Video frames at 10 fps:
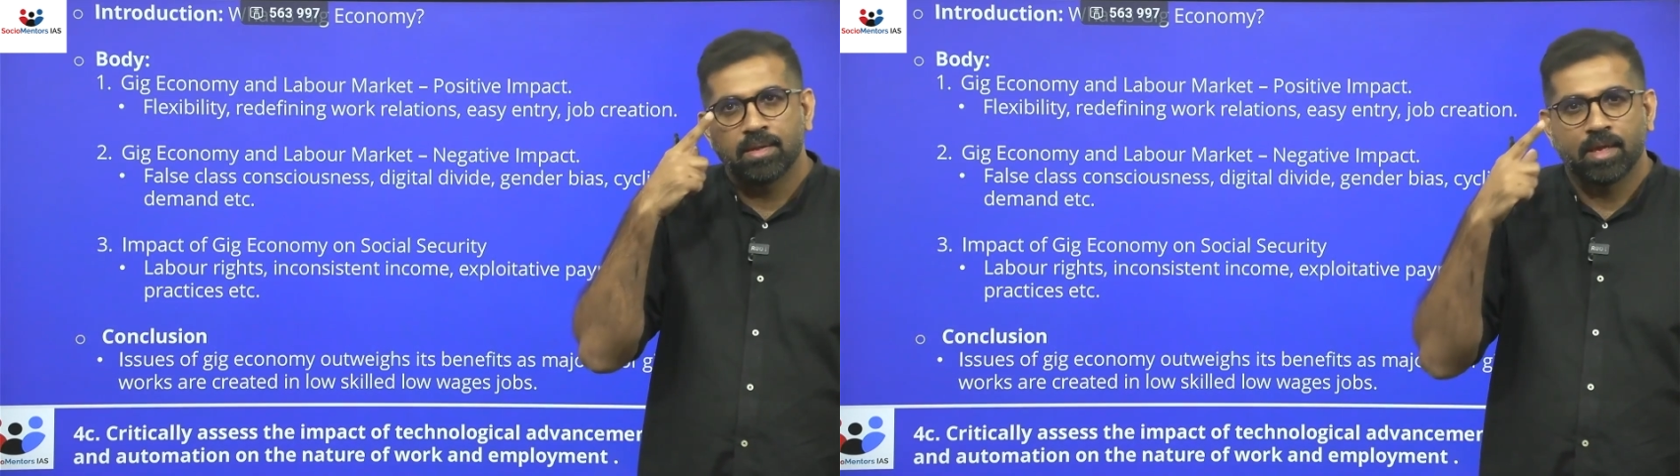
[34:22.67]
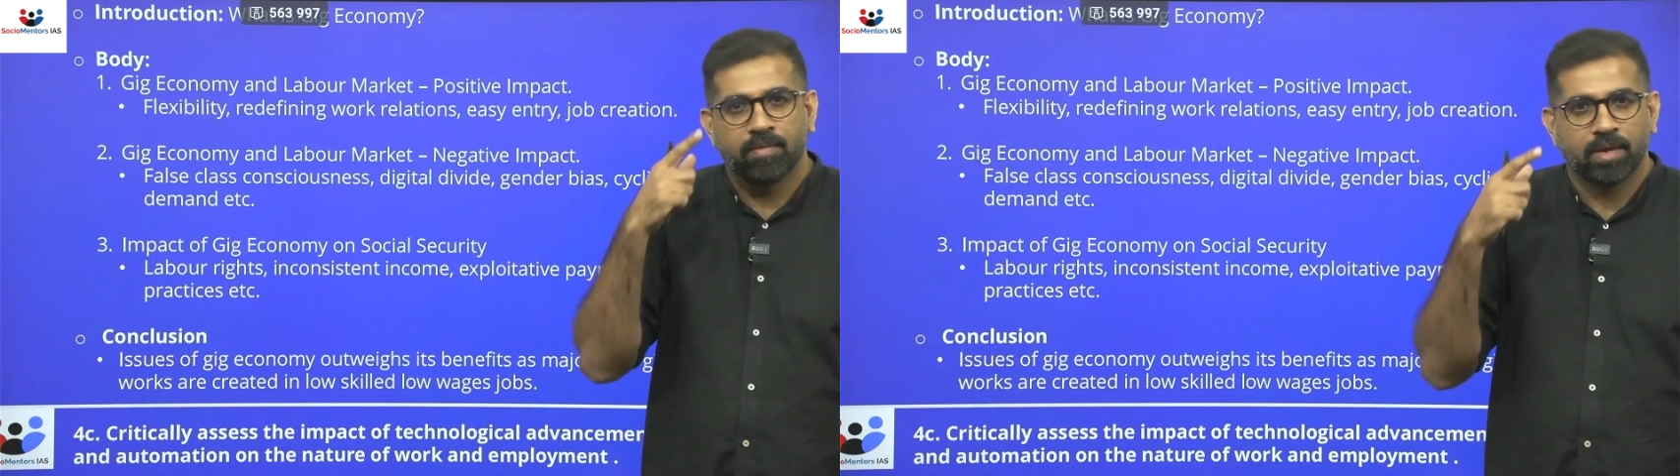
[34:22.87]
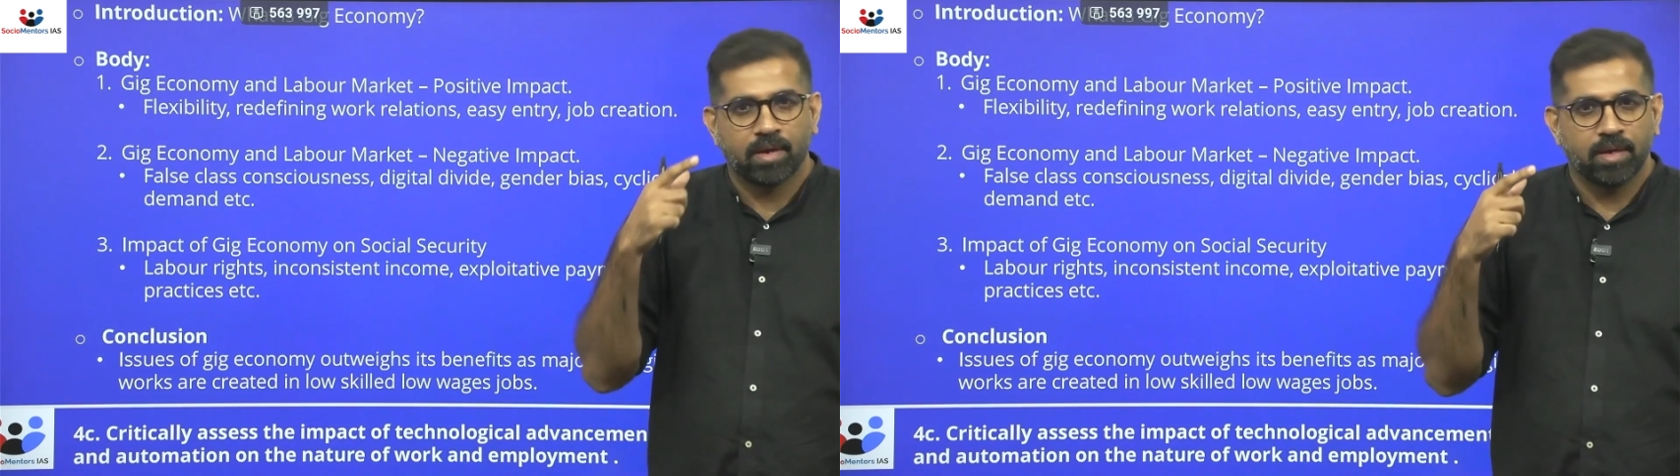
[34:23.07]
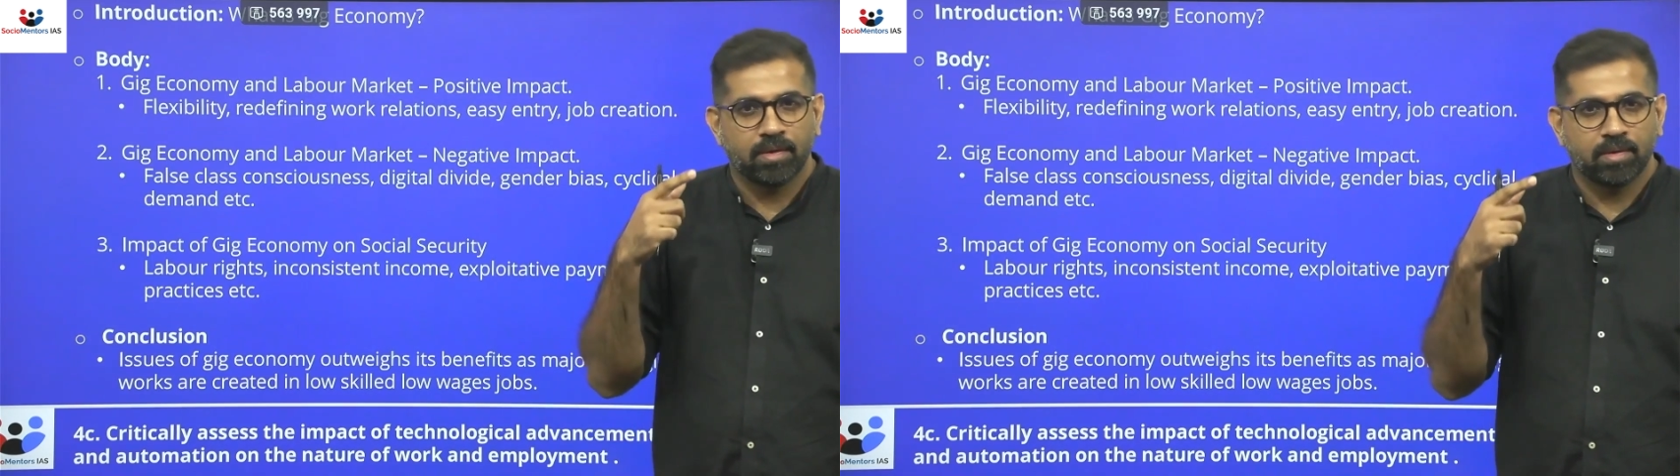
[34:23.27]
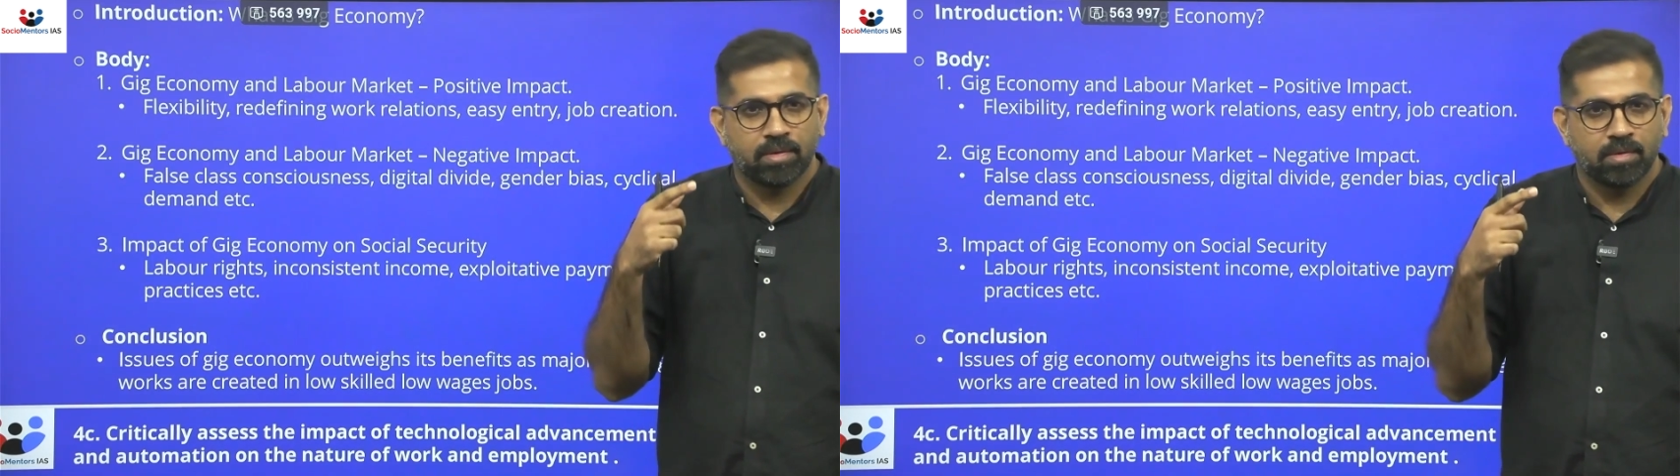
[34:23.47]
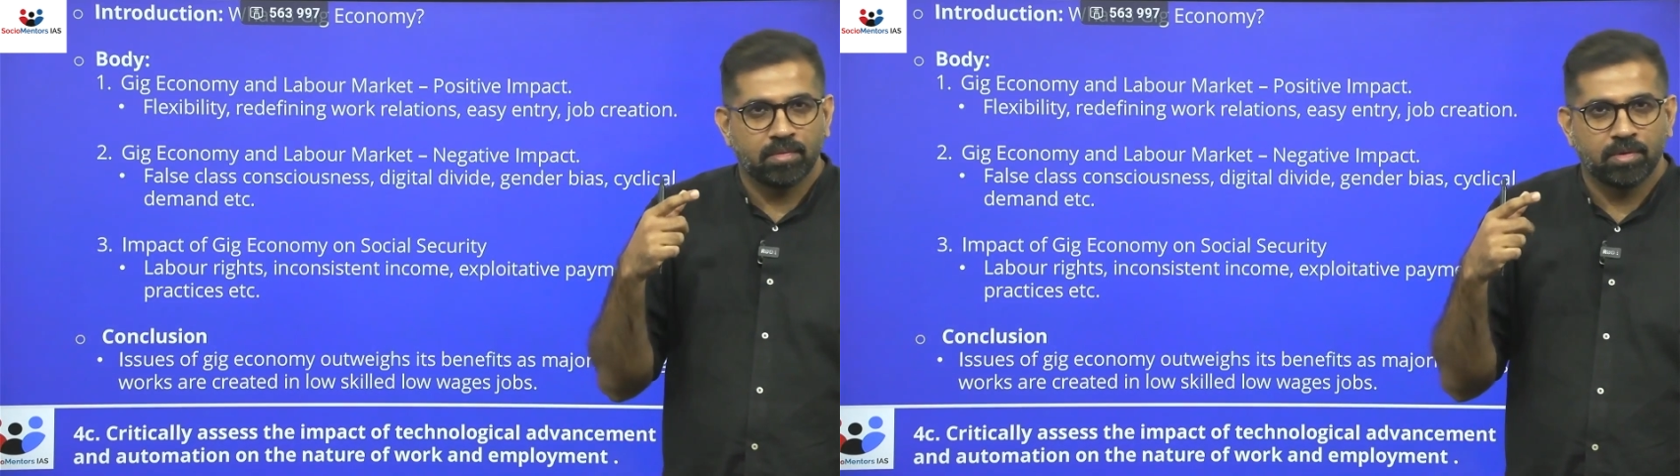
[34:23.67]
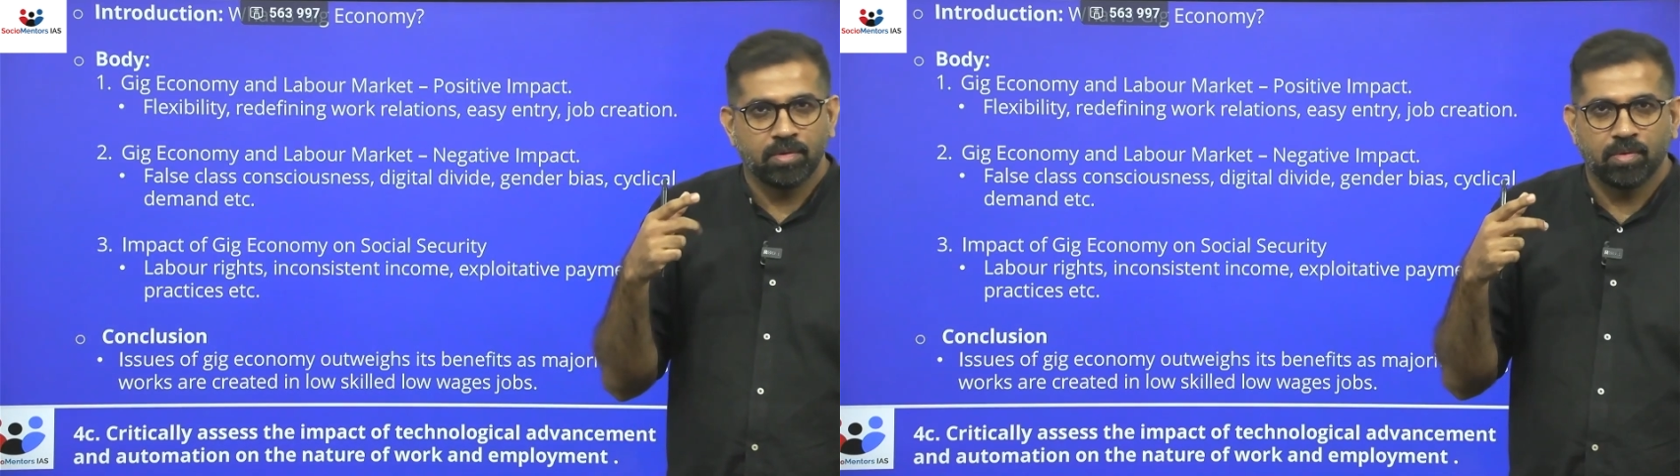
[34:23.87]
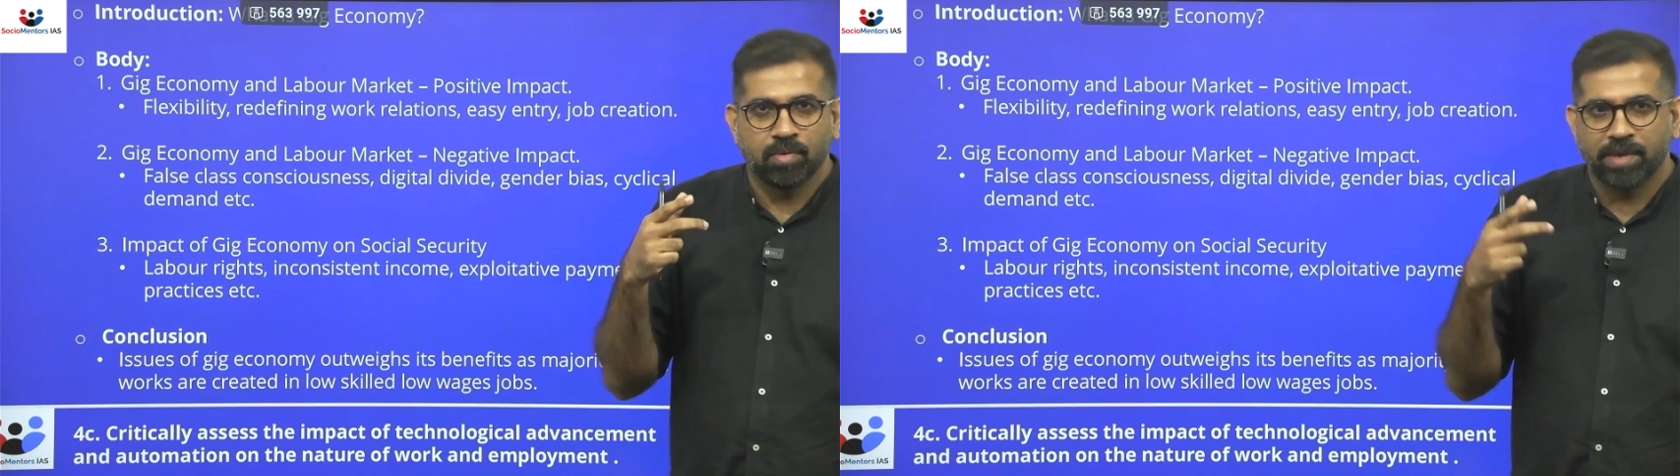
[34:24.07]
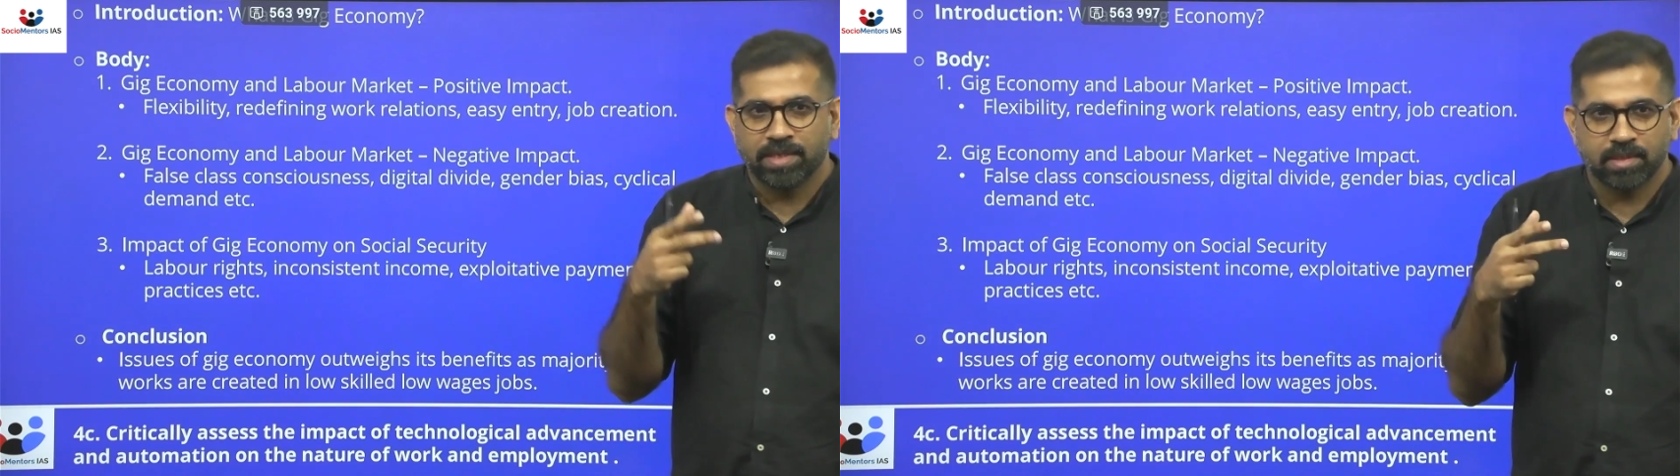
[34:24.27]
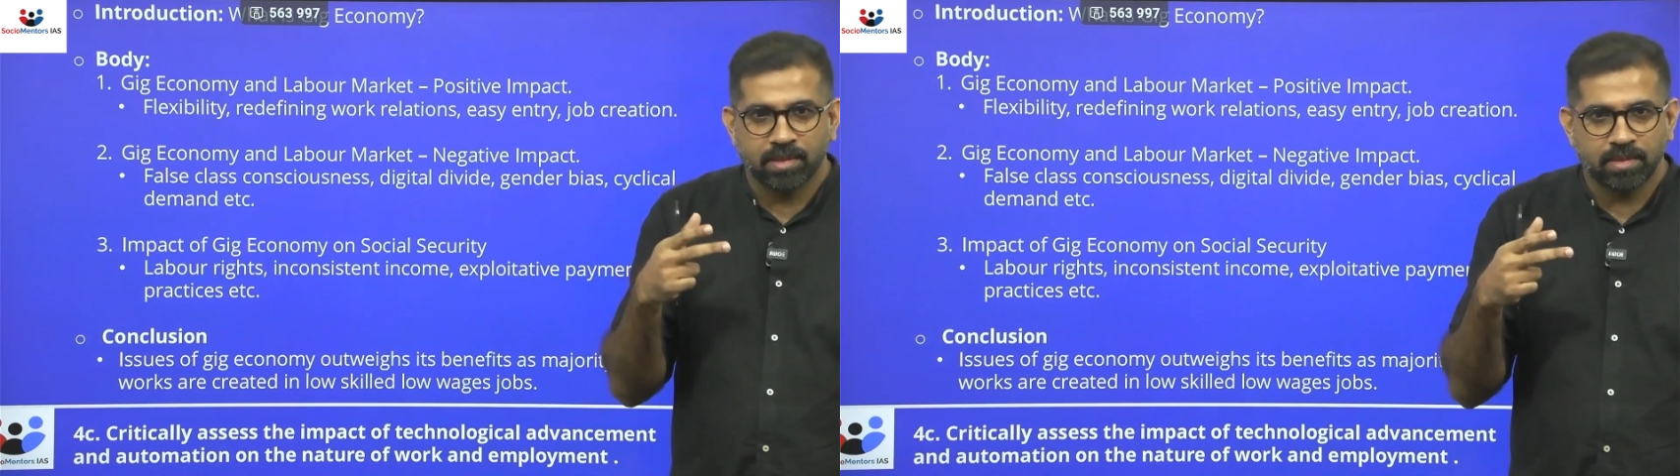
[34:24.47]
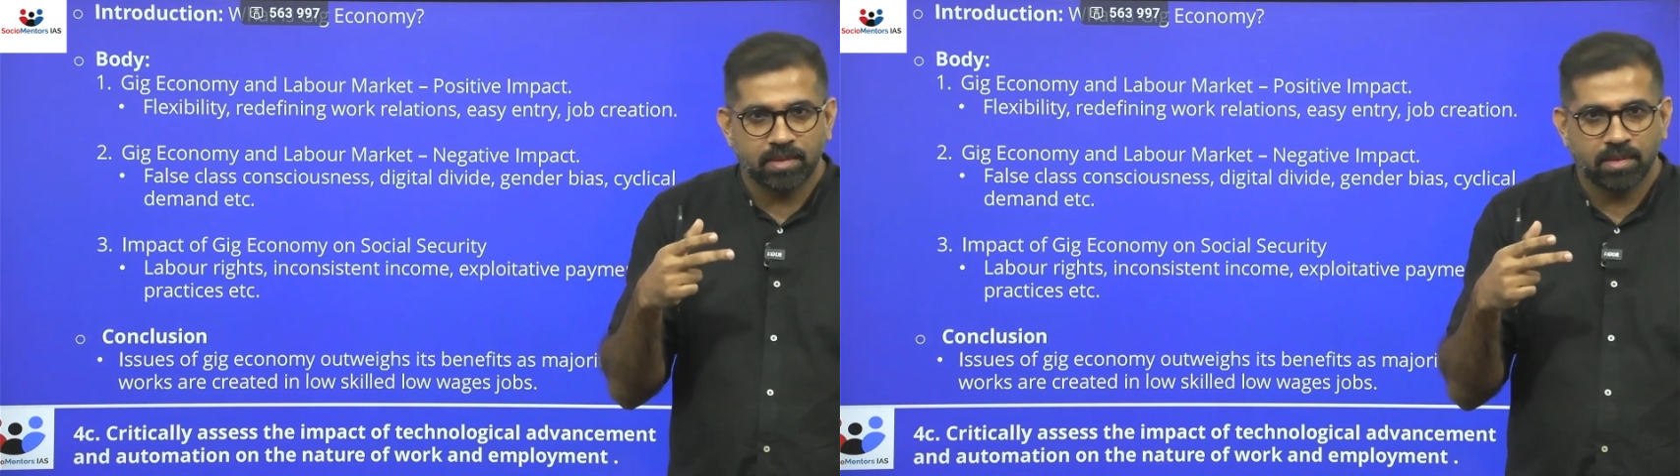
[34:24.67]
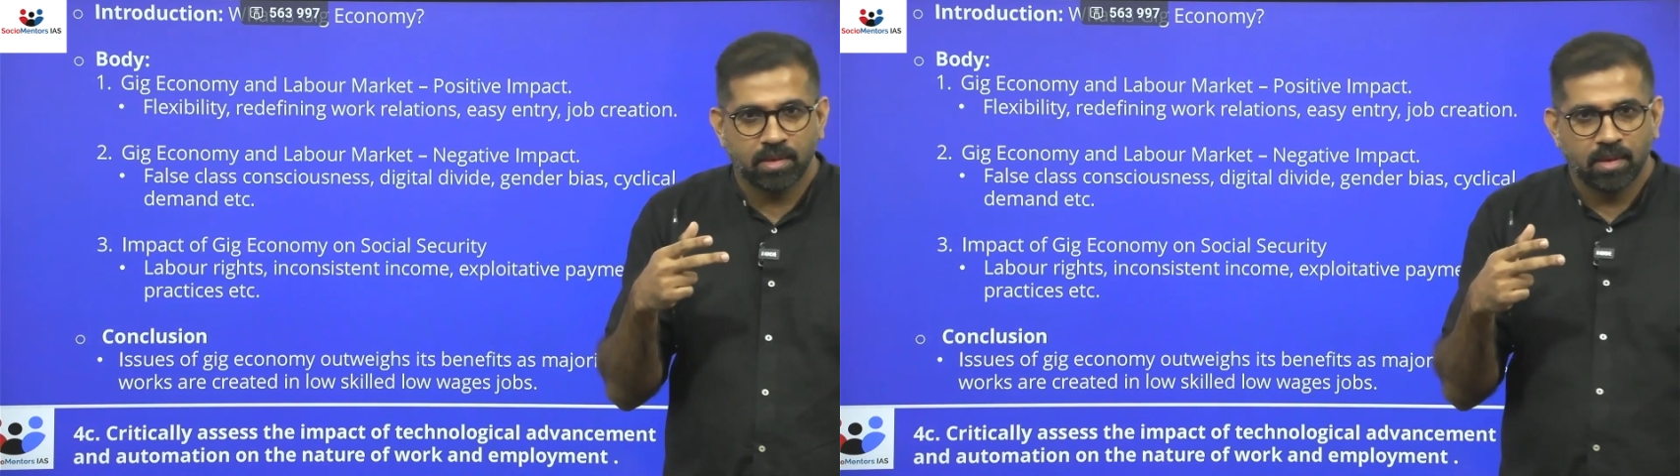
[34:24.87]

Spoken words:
there were like 2 questions.